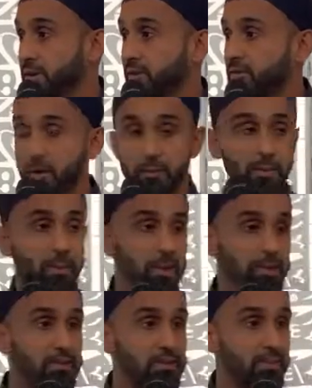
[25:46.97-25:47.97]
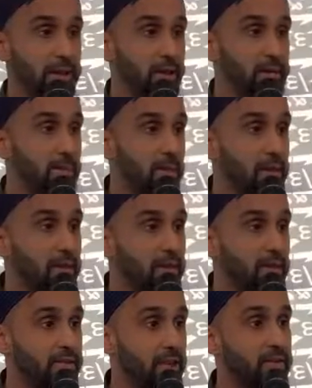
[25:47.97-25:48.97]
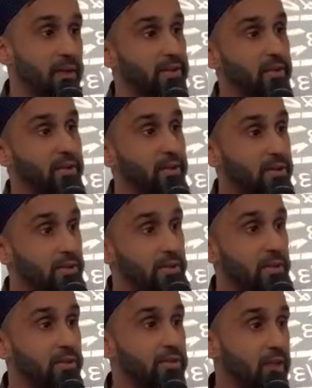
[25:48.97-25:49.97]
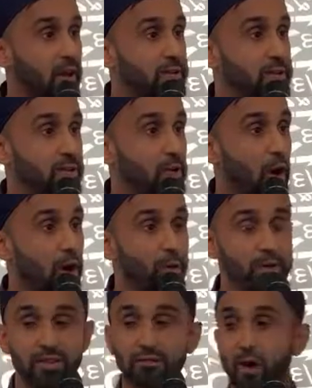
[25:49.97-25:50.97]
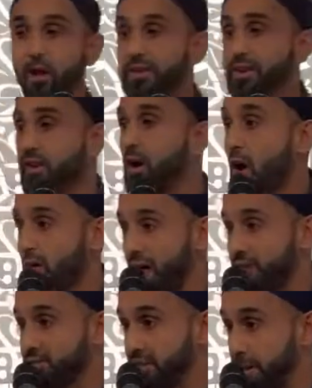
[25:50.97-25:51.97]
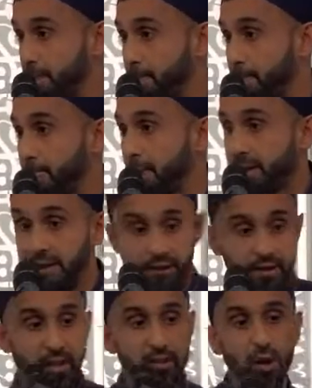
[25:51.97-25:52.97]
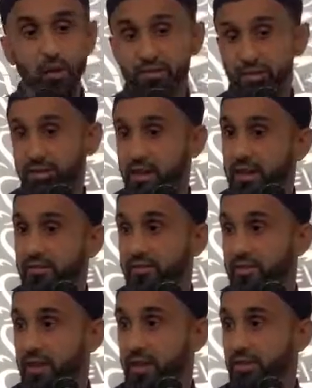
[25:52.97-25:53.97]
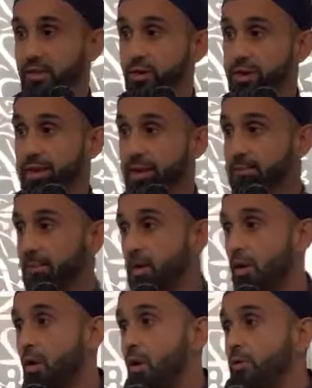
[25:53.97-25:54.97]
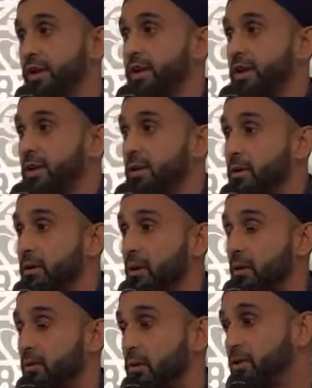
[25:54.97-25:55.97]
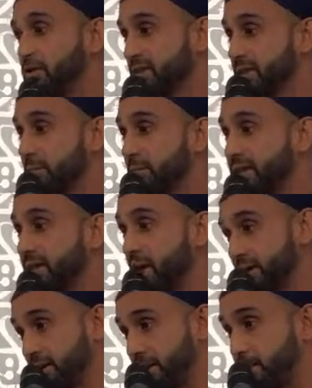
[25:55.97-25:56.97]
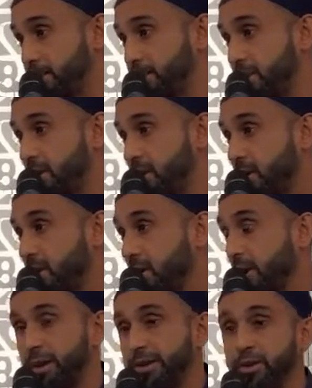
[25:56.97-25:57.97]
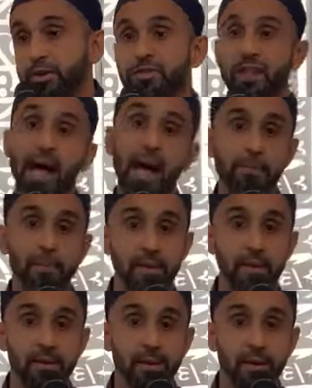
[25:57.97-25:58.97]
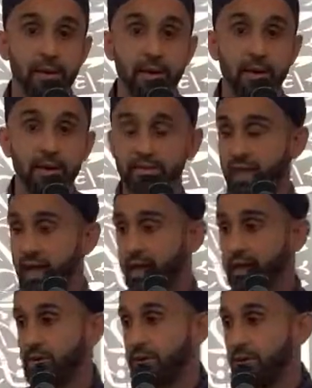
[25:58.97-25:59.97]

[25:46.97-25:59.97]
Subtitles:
from a policeman saying that your son, your daughter was involved in a car accident. Here they lost their life in the dunya, over here we're losing them in the akhirah. Right, what used to happen is that